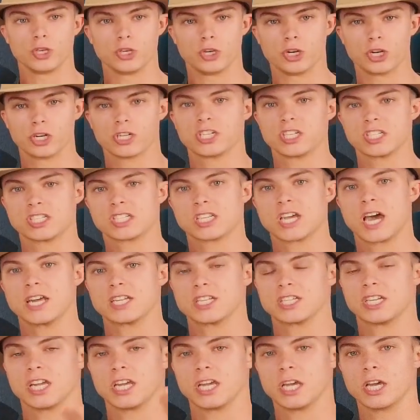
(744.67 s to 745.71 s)
You're
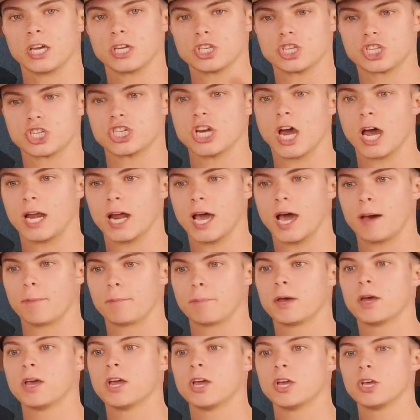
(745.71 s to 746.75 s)
disgusting. Shut
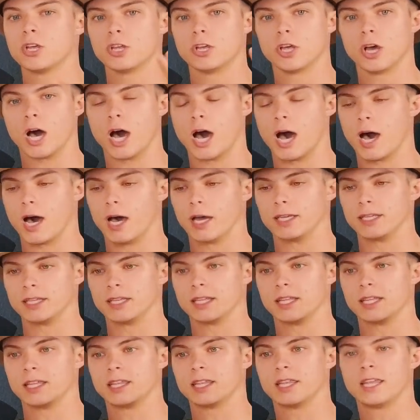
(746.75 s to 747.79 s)
up. Uh,
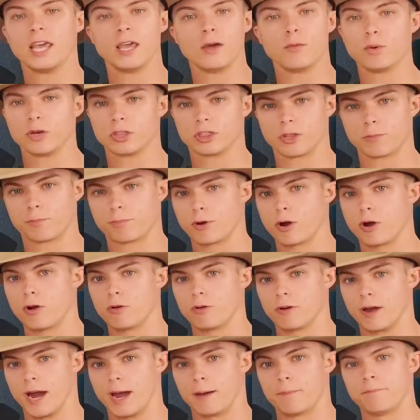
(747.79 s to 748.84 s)
get with the
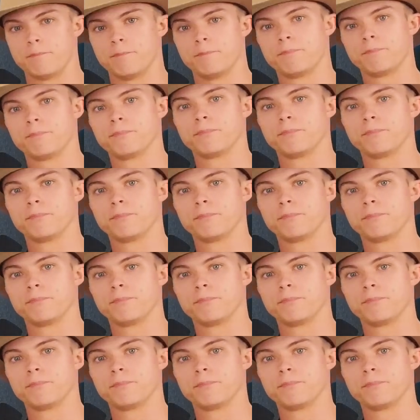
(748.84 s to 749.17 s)
program.